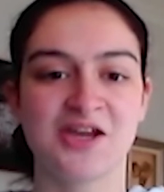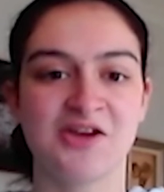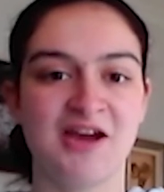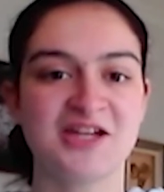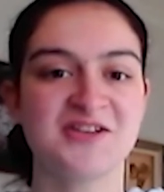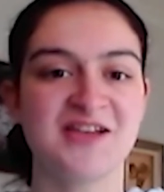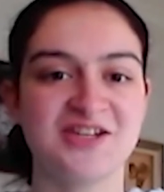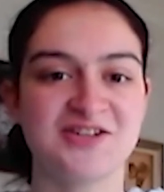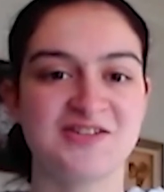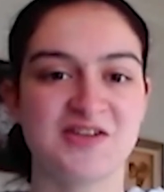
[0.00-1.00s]

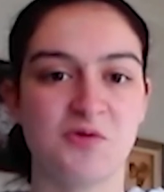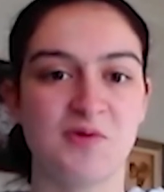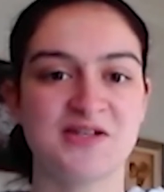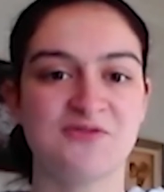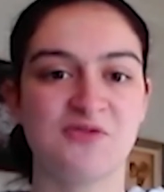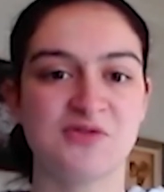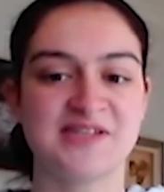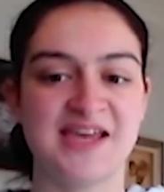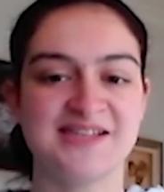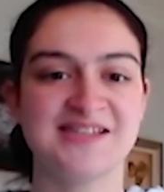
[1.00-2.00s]
Congratulations on a wonderful
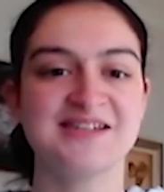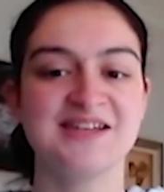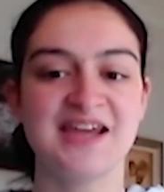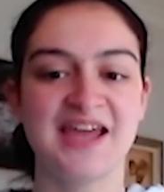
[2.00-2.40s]
season.